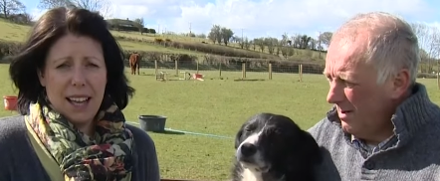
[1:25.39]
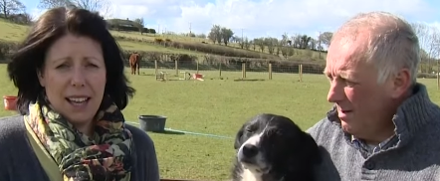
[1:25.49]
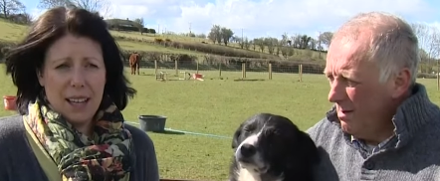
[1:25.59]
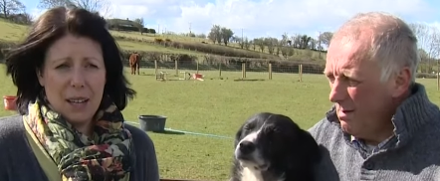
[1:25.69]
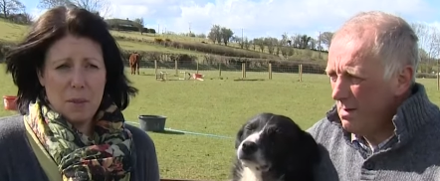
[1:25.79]

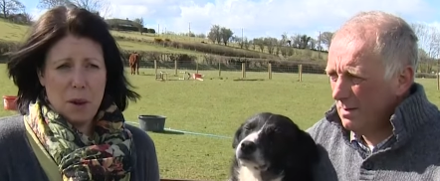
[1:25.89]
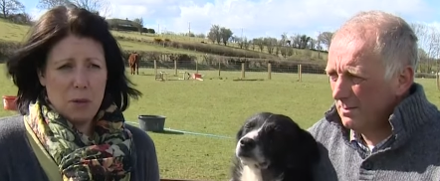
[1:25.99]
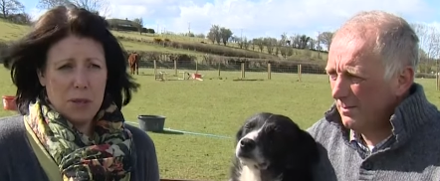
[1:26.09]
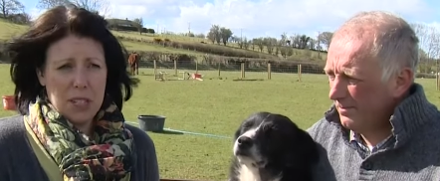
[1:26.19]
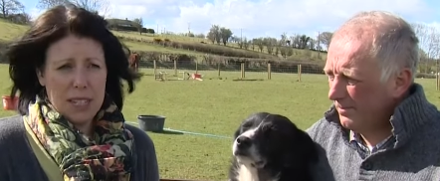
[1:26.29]
Speaker 1: Um,
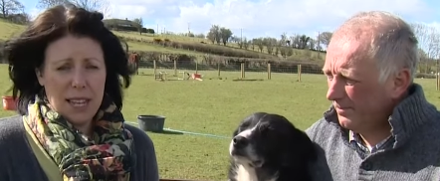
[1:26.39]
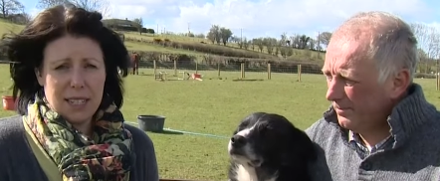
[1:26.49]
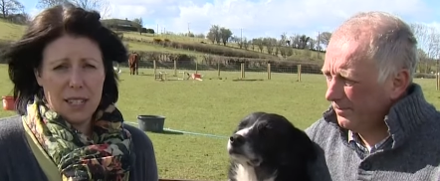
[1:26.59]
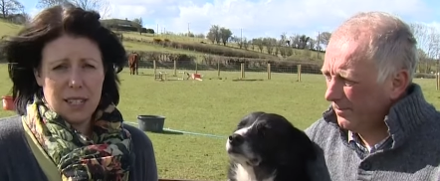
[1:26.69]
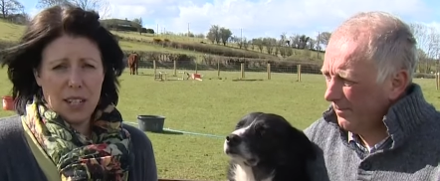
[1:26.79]
or we just
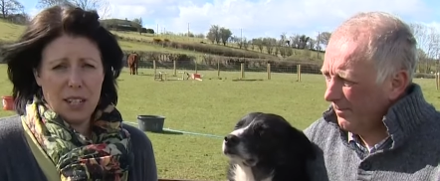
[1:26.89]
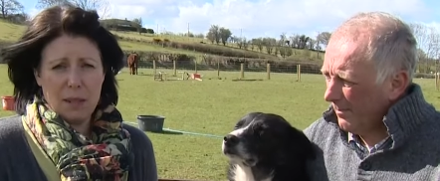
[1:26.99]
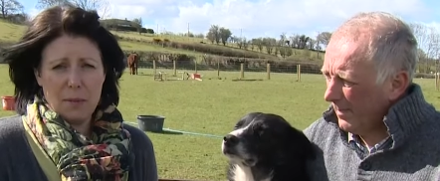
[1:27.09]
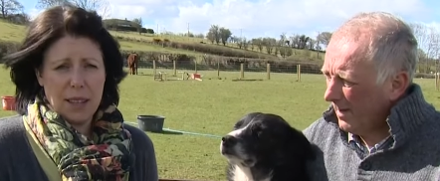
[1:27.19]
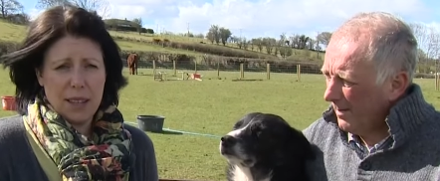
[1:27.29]
said to the
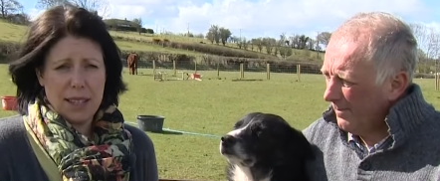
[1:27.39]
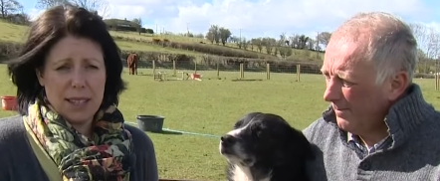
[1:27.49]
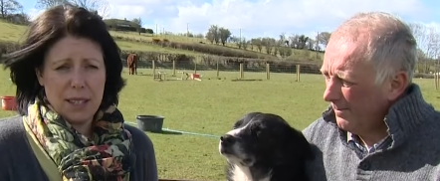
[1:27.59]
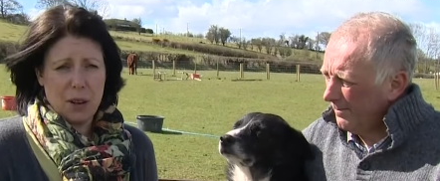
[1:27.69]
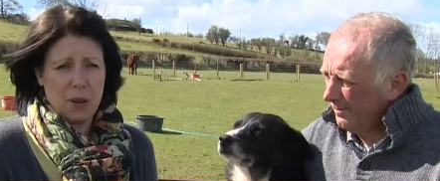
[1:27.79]
gentleman
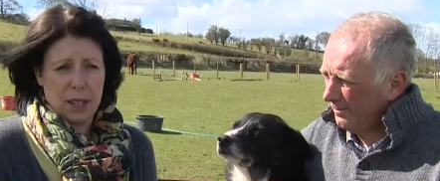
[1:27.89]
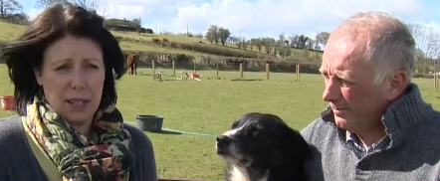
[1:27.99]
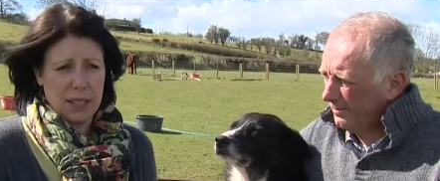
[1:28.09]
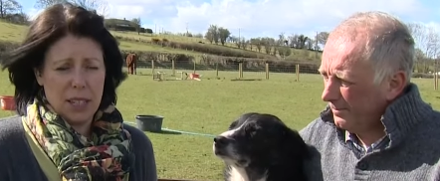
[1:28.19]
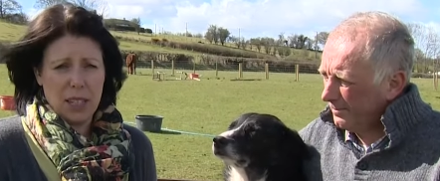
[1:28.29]
that, oh,
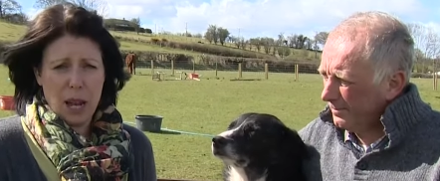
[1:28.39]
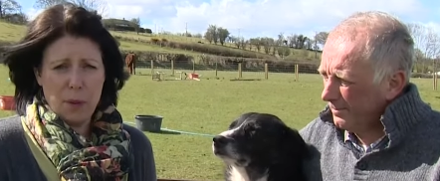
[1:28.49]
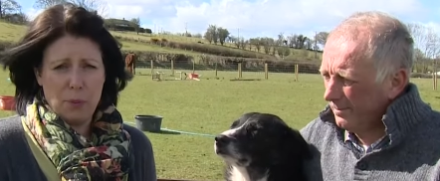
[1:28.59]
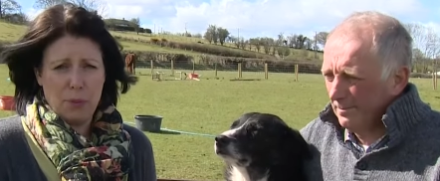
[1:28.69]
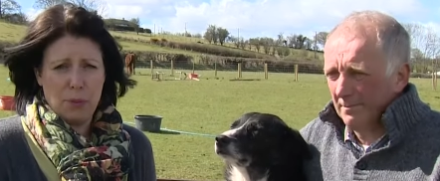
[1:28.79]
he'll turn
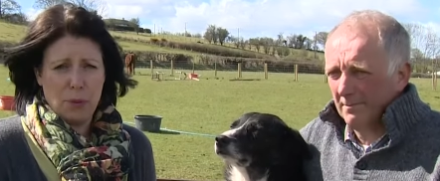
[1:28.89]
up,